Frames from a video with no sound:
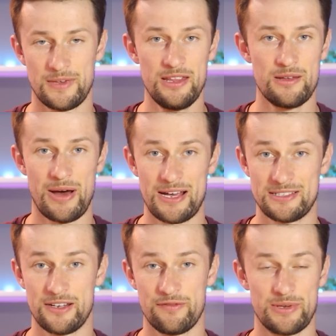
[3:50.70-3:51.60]
In the
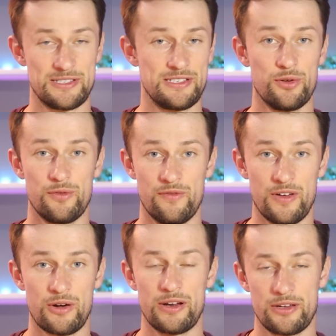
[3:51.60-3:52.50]
positive, but still
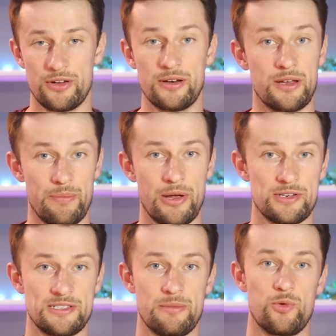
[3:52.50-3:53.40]
very good compared
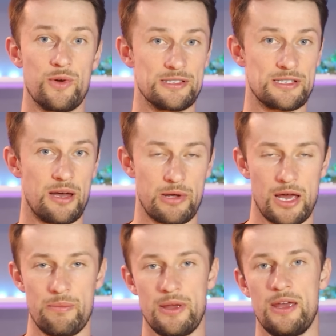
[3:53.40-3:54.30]
to some of the ones coming
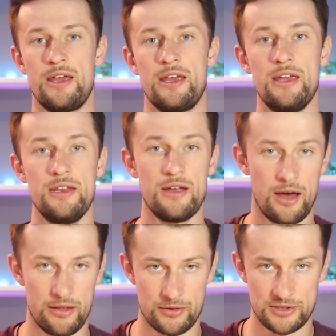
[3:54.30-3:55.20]
up in other